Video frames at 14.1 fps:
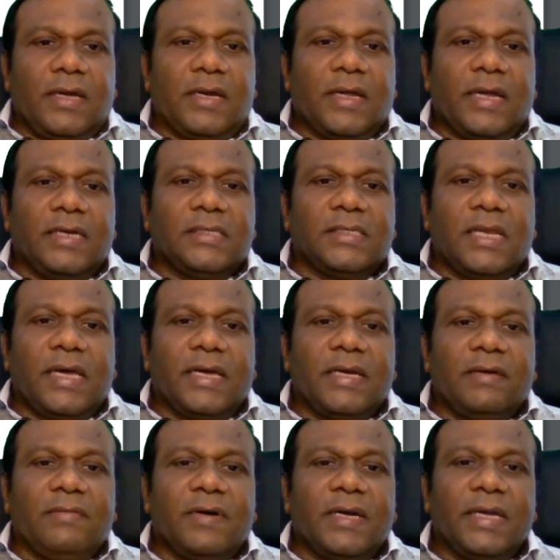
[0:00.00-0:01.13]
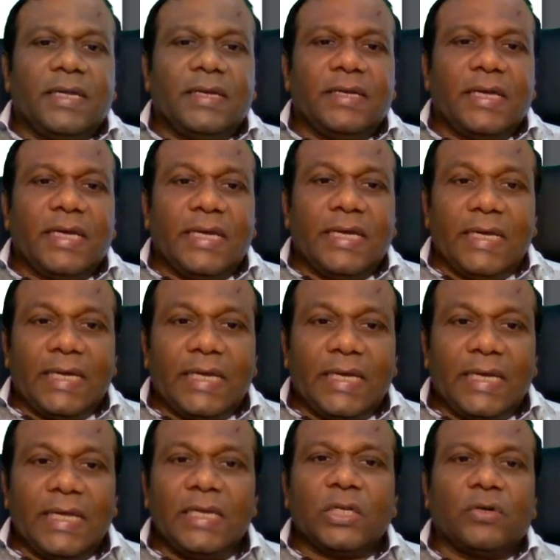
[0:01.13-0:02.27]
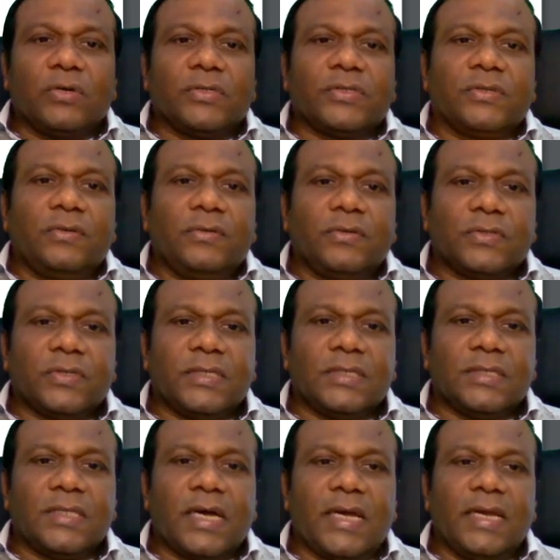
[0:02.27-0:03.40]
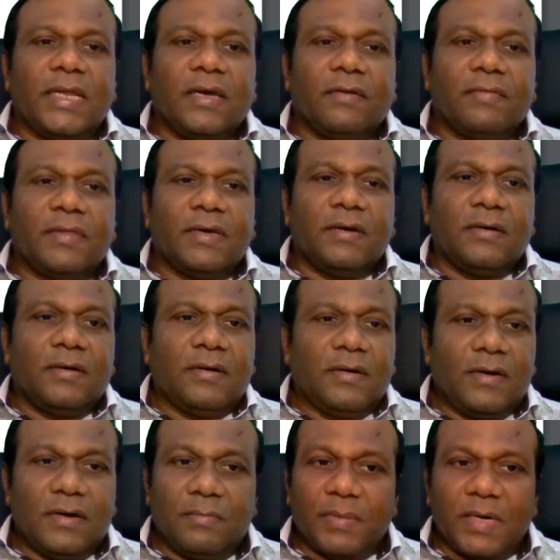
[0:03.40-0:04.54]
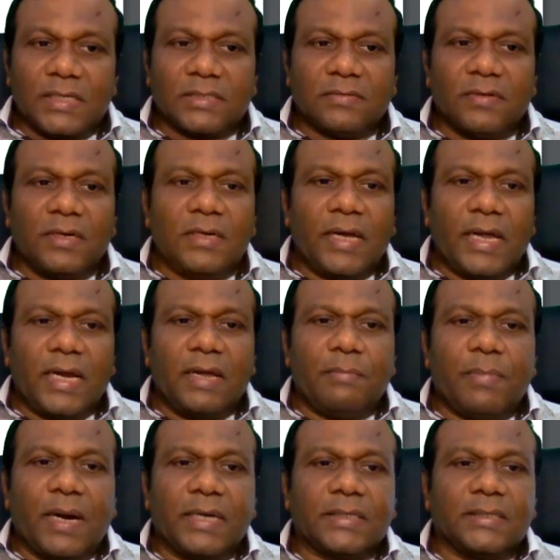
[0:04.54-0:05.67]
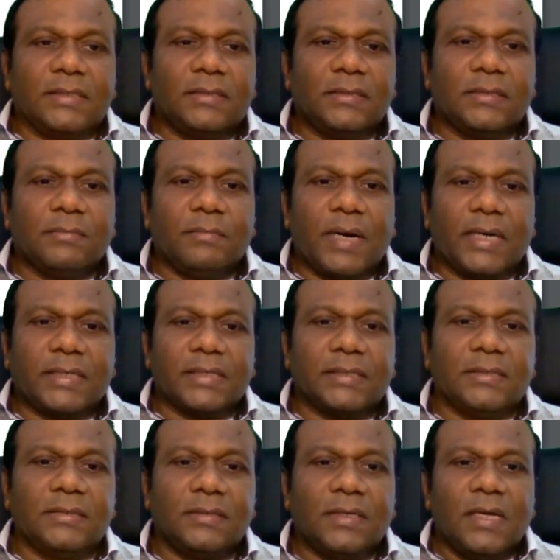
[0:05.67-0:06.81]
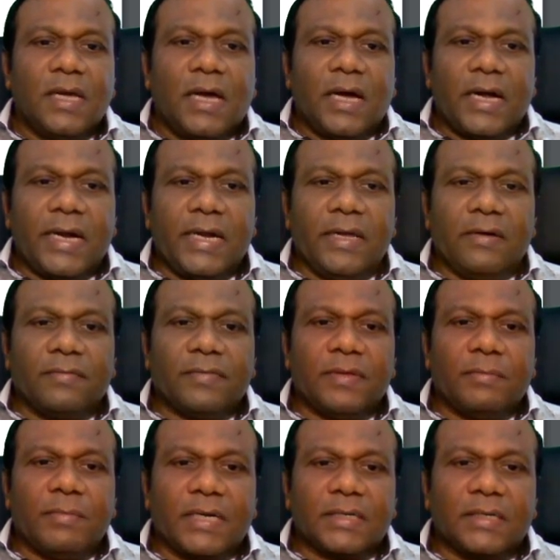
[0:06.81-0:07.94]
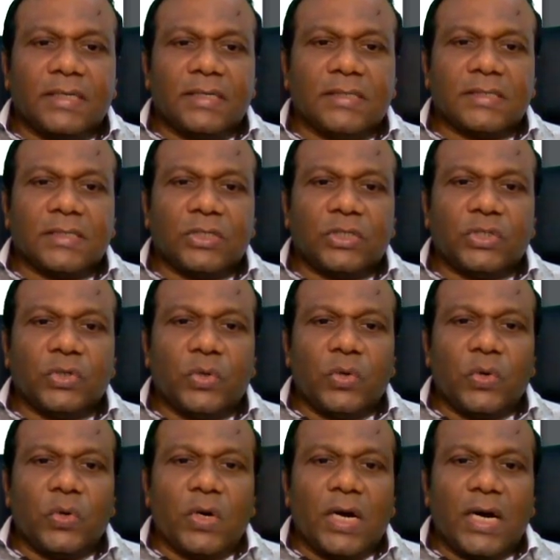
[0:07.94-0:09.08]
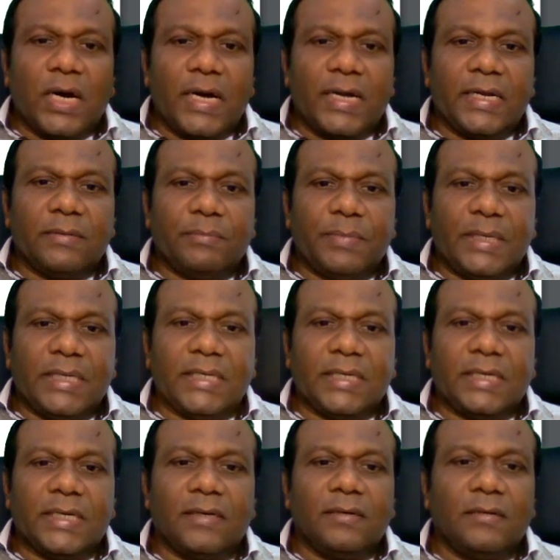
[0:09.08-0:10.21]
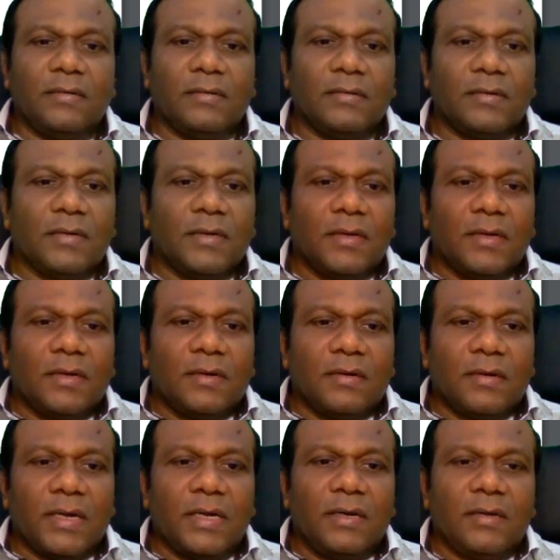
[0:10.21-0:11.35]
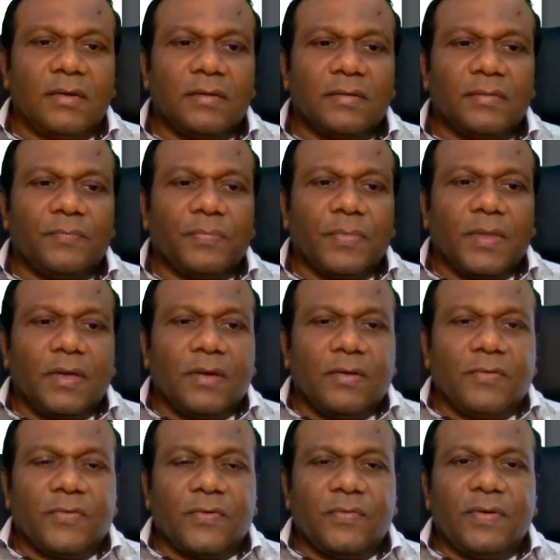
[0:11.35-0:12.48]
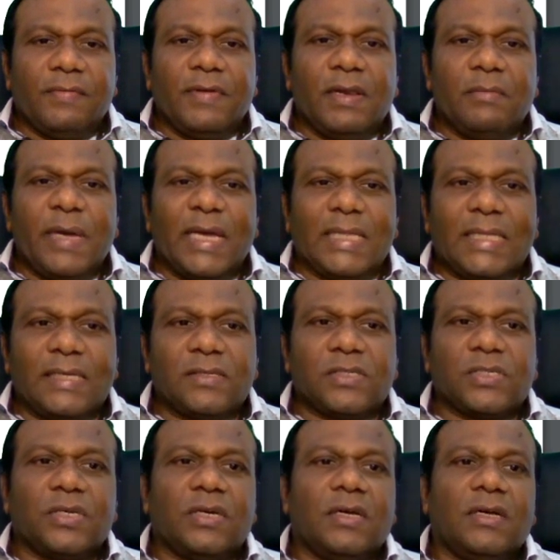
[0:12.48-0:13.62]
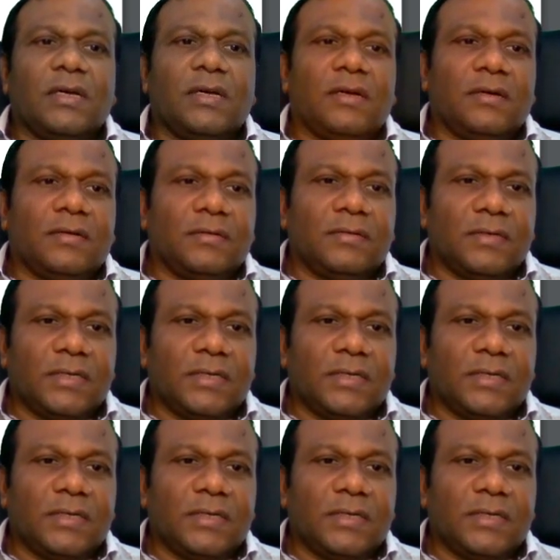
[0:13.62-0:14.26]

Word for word: And additionally I give a hint also. So this is the ID of the password, and a button. ID of the button is show hide btn, right? So we will make this XML